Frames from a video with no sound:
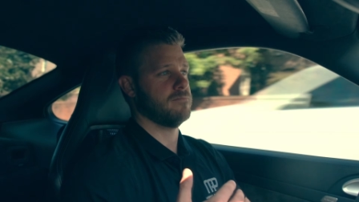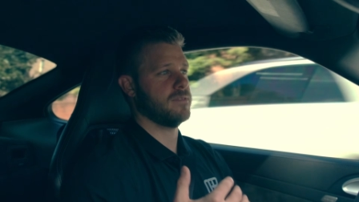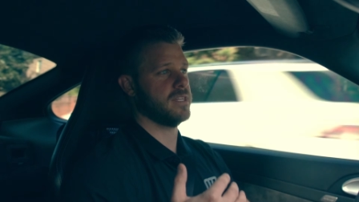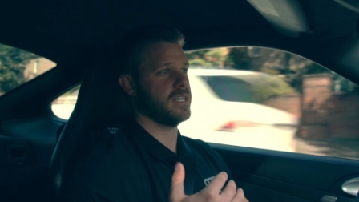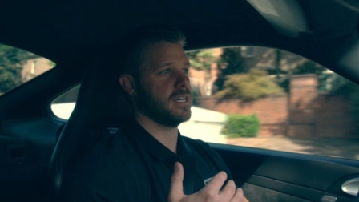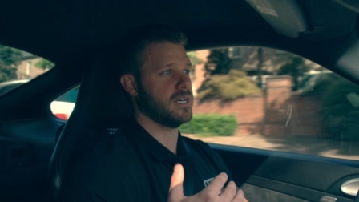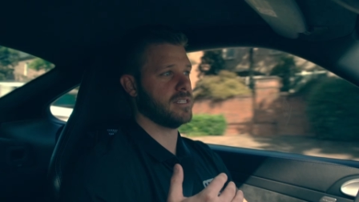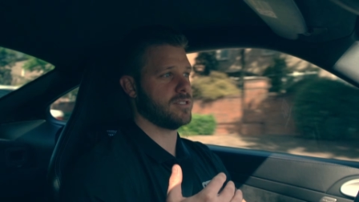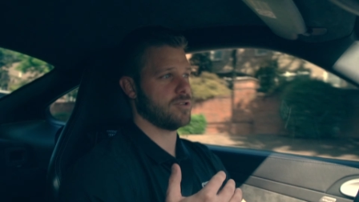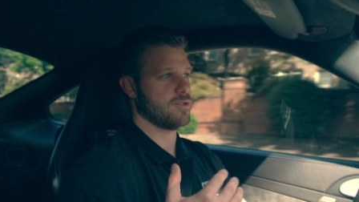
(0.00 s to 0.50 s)

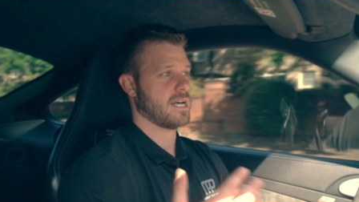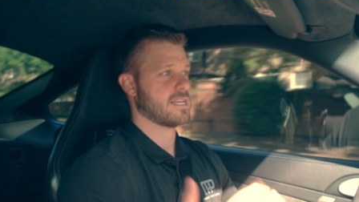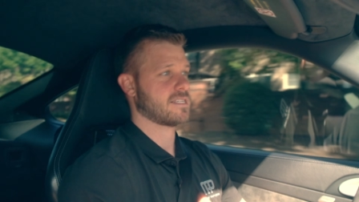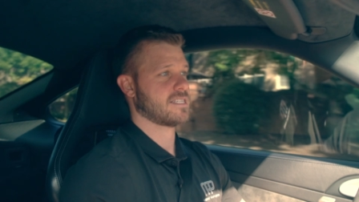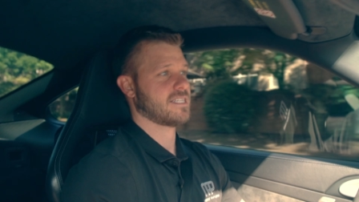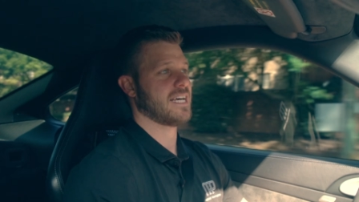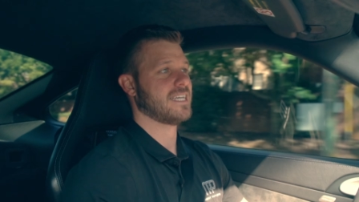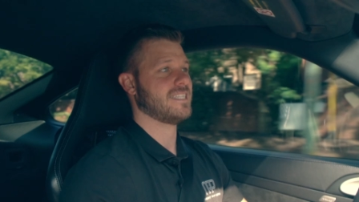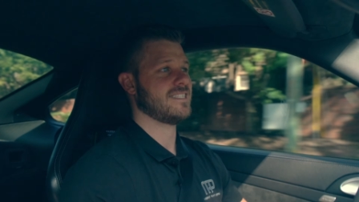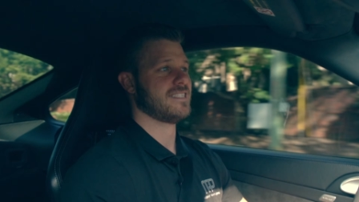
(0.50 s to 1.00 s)
the
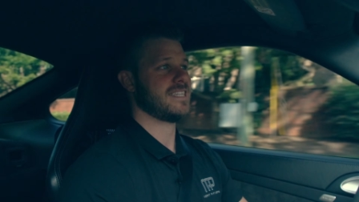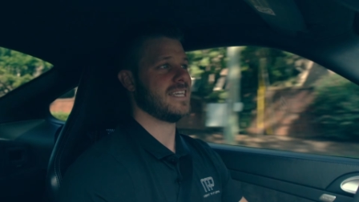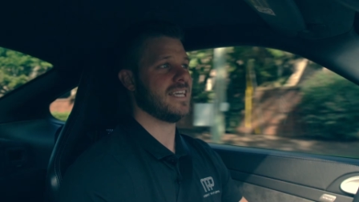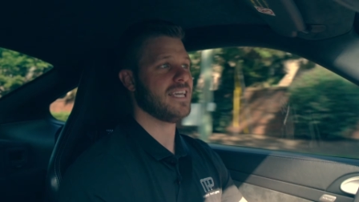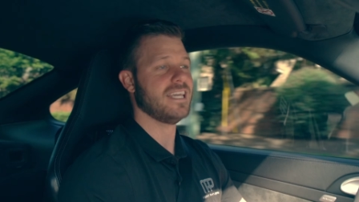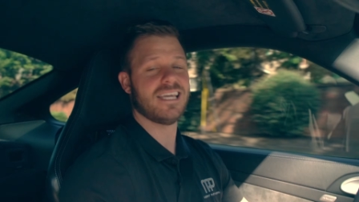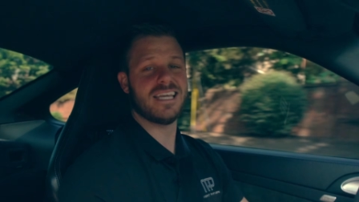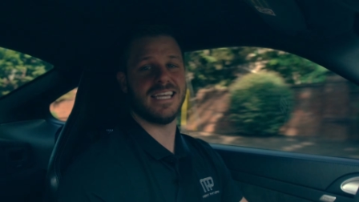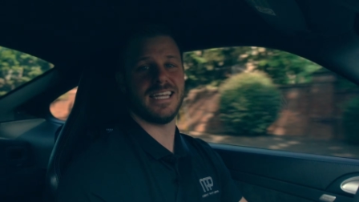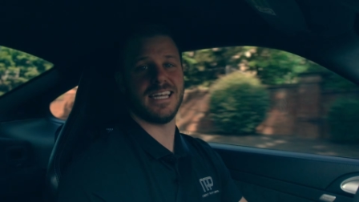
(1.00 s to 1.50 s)

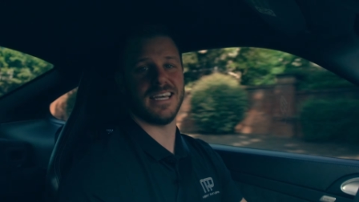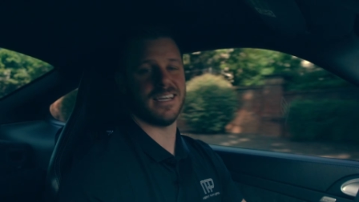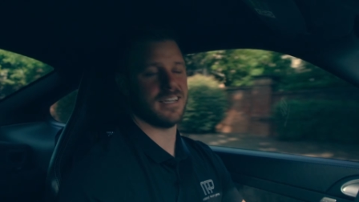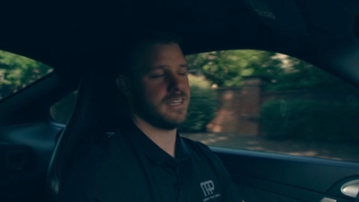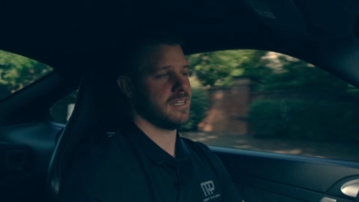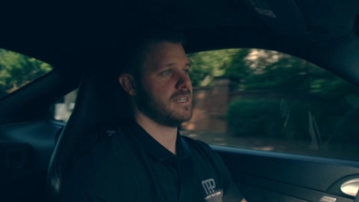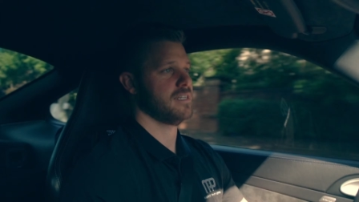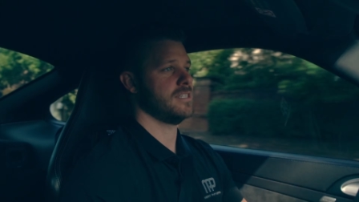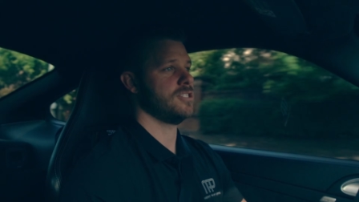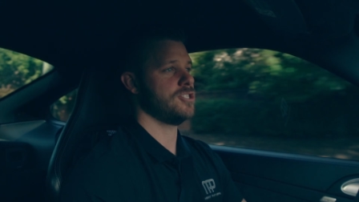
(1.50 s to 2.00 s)
2019
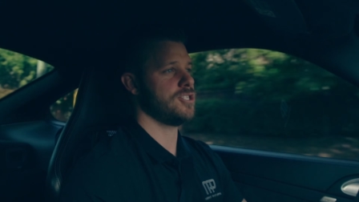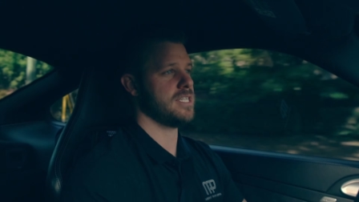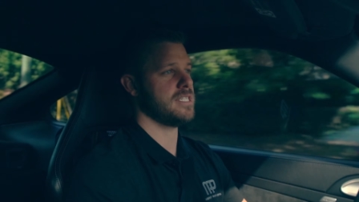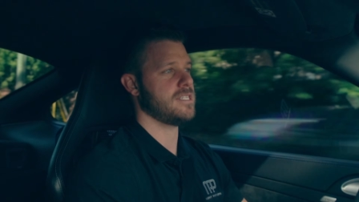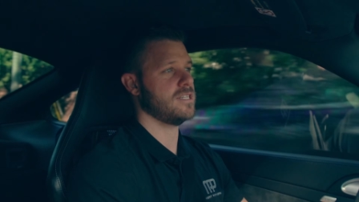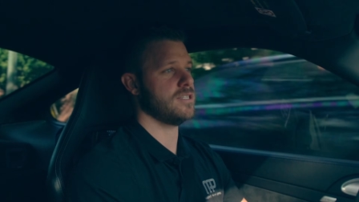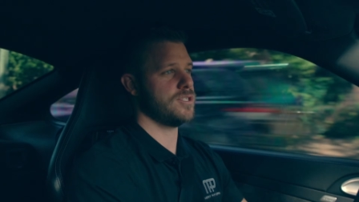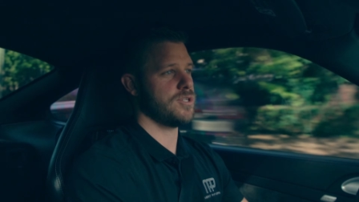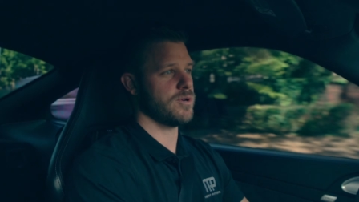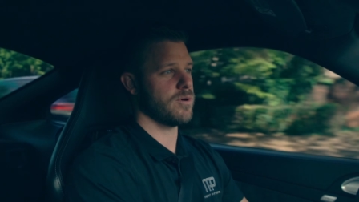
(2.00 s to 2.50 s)

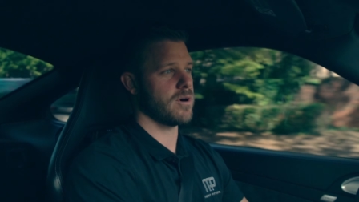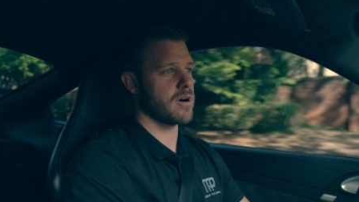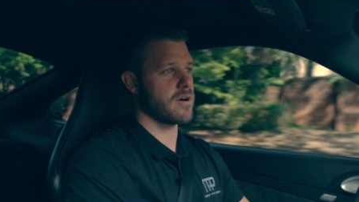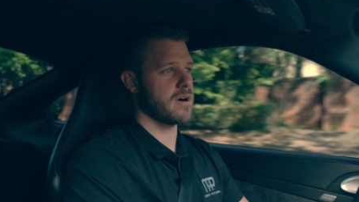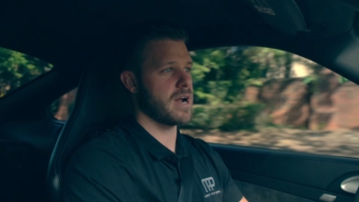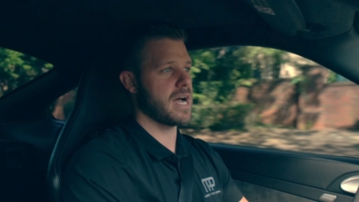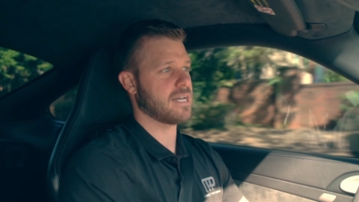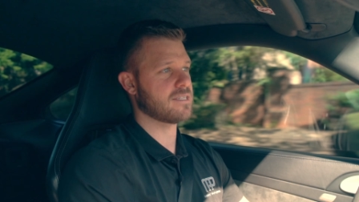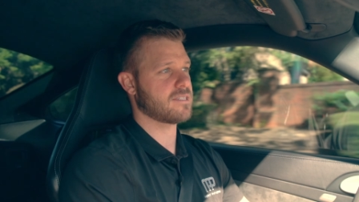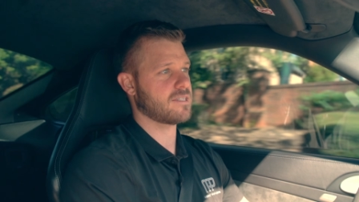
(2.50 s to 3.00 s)
GT2
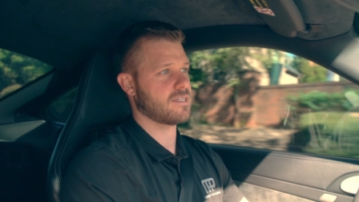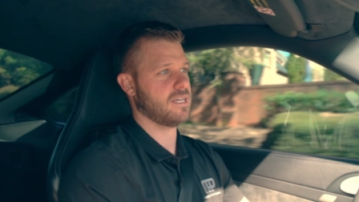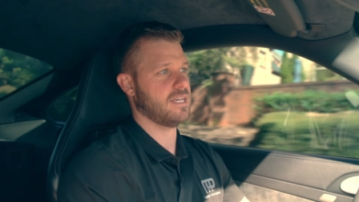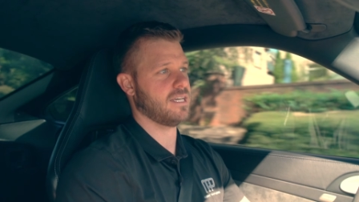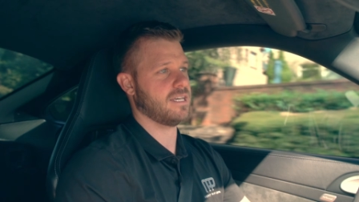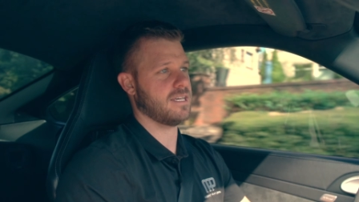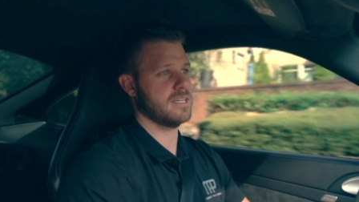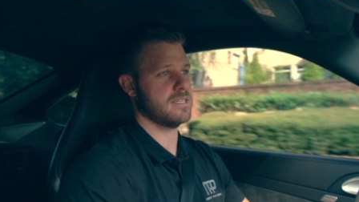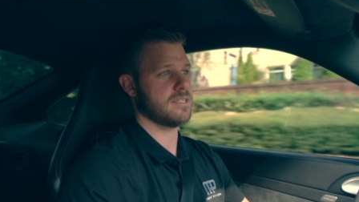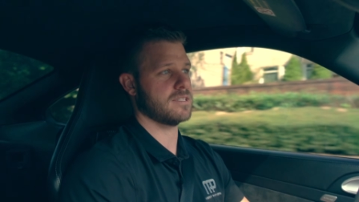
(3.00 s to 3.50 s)
RS
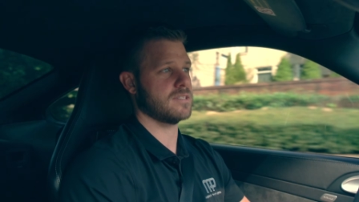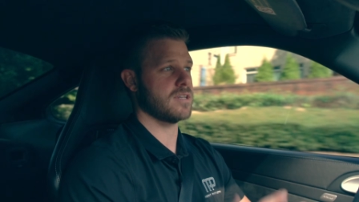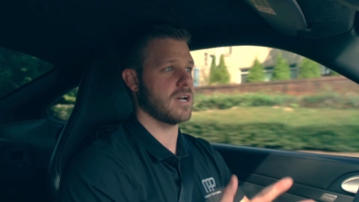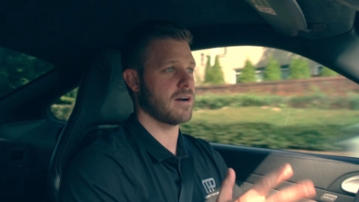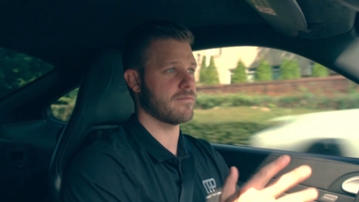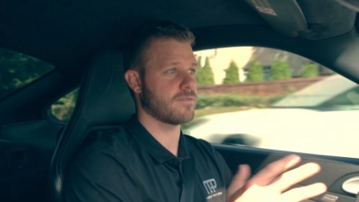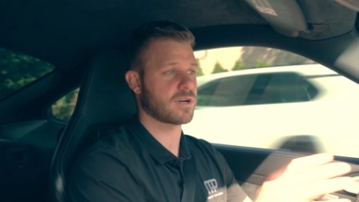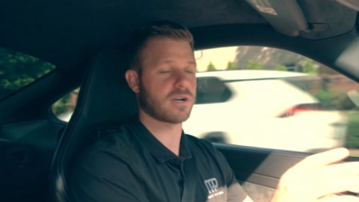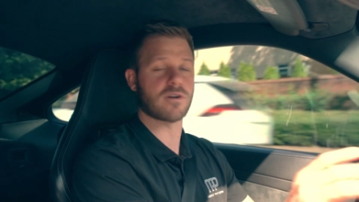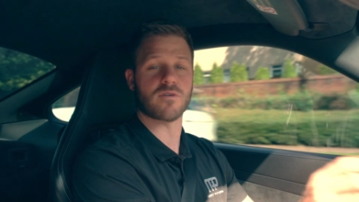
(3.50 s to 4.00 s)
is
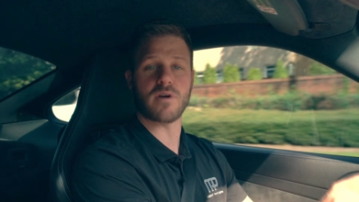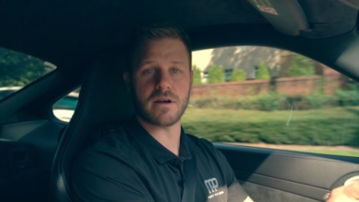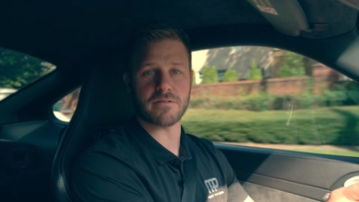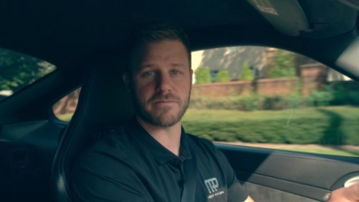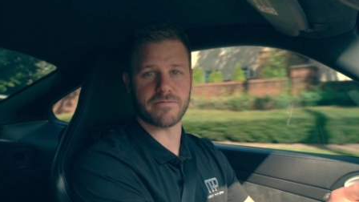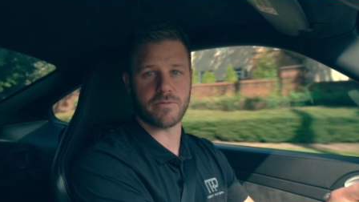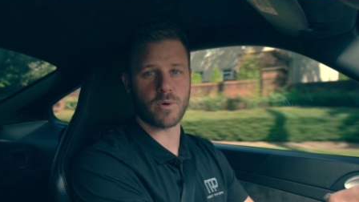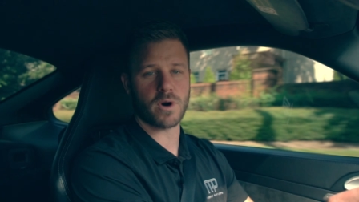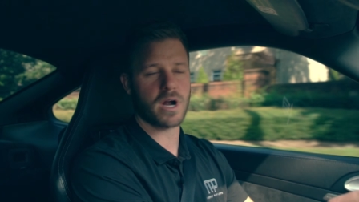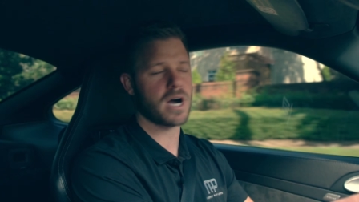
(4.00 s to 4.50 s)
hovering
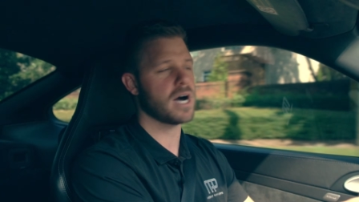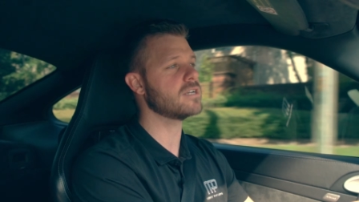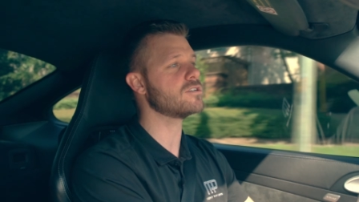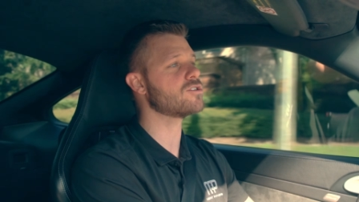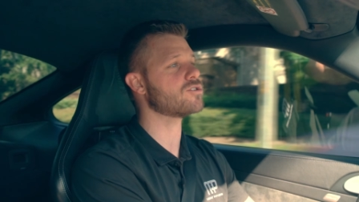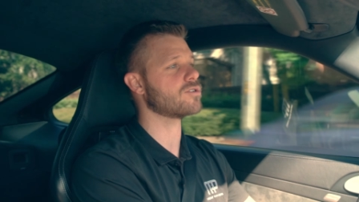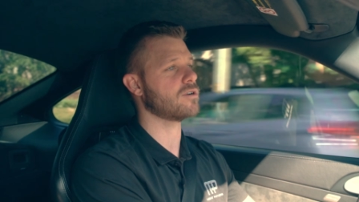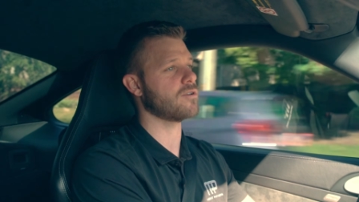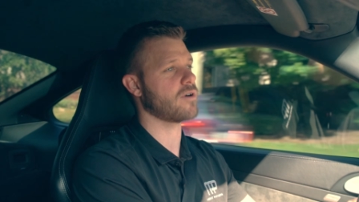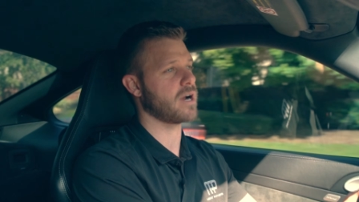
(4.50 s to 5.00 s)
around
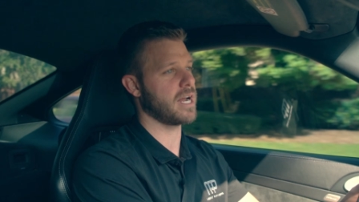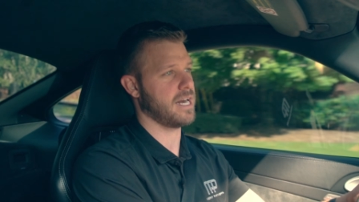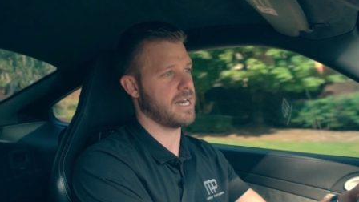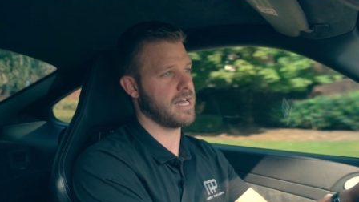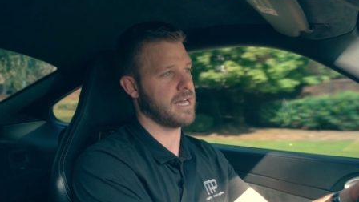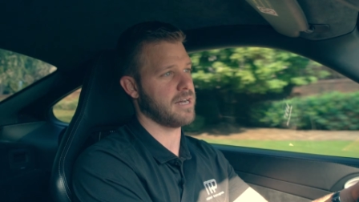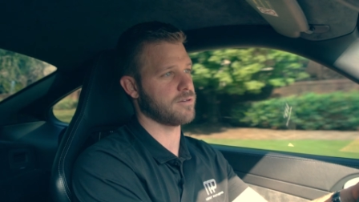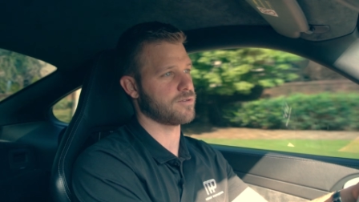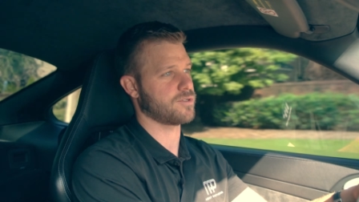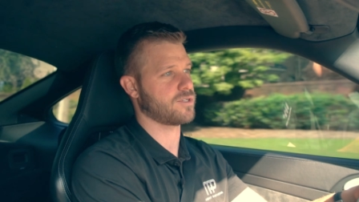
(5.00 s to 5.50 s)
$400,000 right
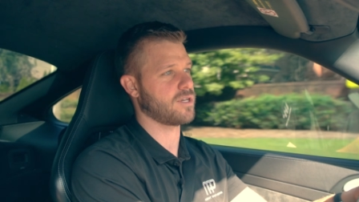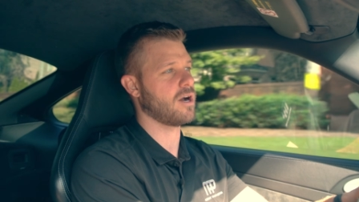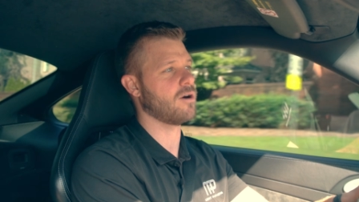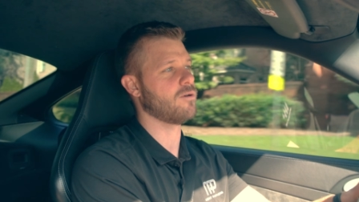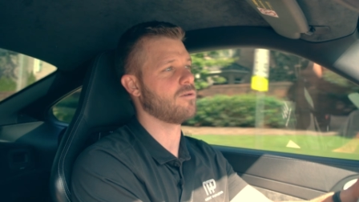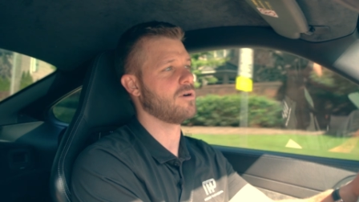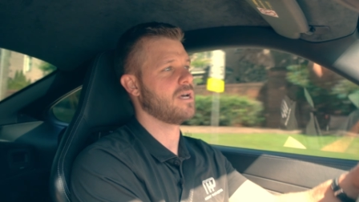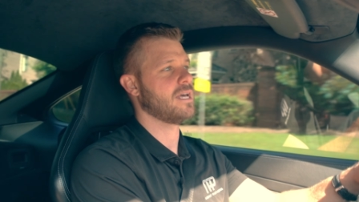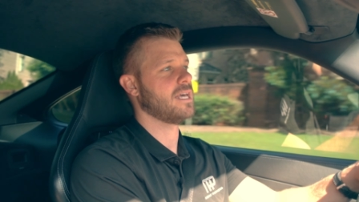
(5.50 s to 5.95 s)
now. So